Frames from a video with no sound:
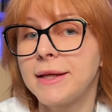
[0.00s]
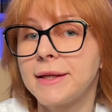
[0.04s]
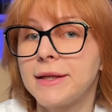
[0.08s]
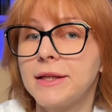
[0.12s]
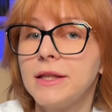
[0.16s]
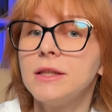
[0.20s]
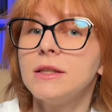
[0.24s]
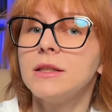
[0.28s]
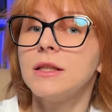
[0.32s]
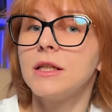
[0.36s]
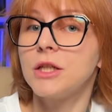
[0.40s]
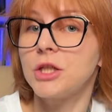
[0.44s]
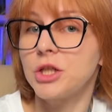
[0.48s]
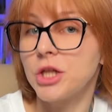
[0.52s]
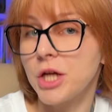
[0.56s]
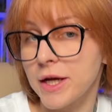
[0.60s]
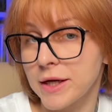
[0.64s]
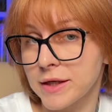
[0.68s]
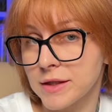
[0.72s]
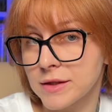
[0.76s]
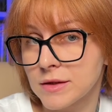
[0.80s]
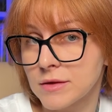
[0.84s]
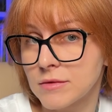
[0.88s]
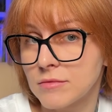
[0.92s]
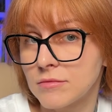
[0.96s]
Git
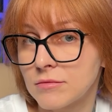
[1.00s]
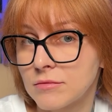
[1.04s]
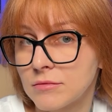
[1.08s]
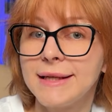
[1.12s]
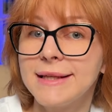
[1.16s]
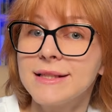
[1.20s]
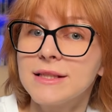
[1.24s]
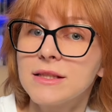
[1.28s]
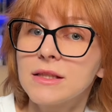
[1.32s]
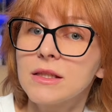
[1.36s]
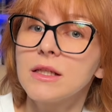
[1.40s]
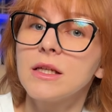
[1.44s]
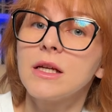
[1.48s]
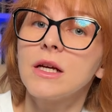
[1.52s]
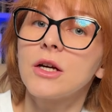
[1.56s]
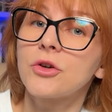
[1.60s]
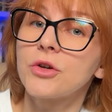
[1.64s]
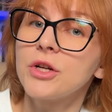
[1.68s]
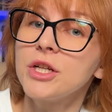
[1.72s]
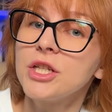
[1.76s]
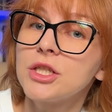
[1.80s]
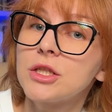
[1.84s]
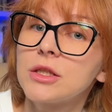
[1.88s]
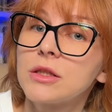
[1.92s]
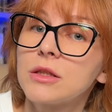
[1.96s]
checks: is the
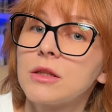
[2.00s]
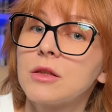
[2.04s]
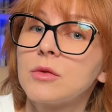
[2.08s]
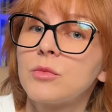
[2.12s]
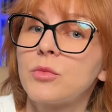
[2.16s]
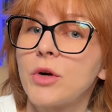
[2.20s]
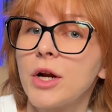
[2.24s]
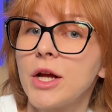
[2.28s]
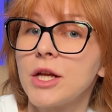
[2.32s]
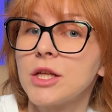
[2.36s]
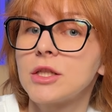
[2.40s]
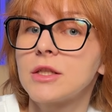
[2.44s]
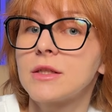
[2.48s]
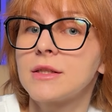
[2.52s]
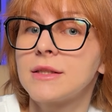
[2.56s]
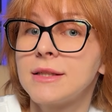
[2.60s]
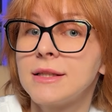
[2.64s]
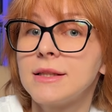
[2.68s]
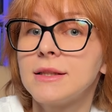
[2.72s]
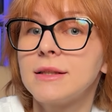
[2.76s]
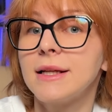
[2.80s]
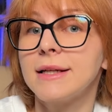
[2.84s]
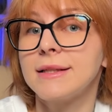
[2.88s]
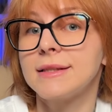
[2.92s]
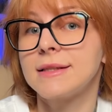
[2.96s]
original branch
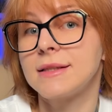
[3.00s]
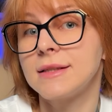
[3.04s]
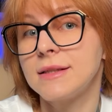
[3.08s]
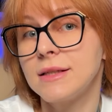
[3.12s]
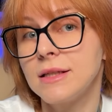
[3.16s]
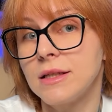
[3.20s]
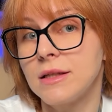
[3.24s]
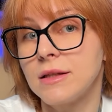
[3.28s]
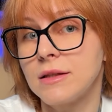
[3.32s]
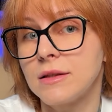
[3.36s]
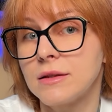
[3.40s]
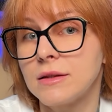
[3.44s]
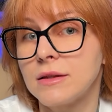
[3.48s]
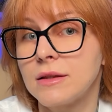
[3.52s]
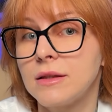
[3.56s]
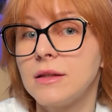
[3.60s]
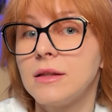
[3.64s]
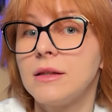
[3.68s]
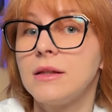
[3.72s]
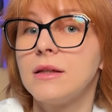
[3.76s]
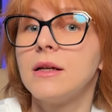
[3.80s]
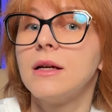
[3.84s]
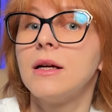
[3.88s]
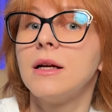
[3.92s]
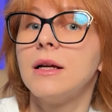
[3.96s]
still at C,
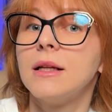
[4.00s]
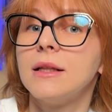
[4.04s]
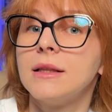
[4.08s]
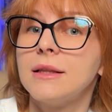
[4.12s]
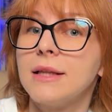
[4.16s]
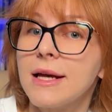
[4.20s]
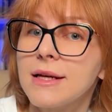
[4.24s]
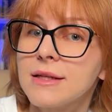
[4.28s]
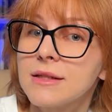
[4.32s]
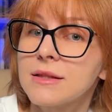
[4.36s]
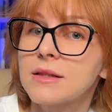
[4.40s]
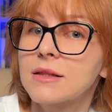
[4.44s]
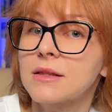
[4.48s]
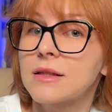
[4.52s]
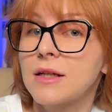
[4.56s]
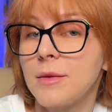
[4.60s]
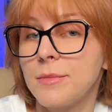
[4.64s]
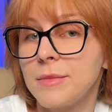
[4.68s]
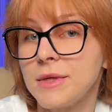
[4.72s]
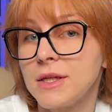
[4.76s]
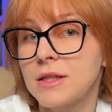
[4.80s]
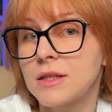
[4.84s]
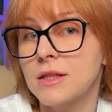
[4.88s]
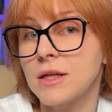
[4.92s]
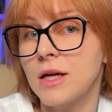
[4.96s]
the last
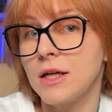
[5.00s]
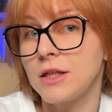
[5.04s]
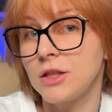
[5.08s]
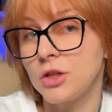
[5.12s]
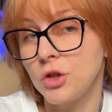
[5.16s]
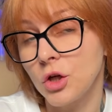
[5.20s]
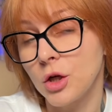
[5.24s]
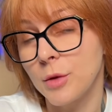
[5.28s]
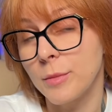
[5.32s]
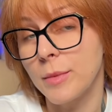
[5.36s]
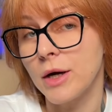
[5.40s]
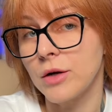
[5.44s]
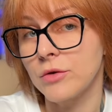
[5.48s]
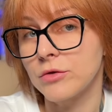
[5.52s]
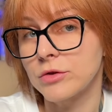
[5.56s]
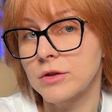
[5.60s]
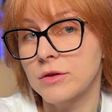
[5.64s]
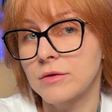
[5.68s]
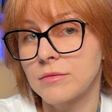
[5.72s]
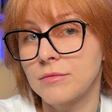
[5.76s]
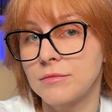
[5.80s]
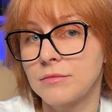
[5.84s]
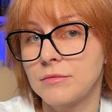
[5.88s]
commit I knew about?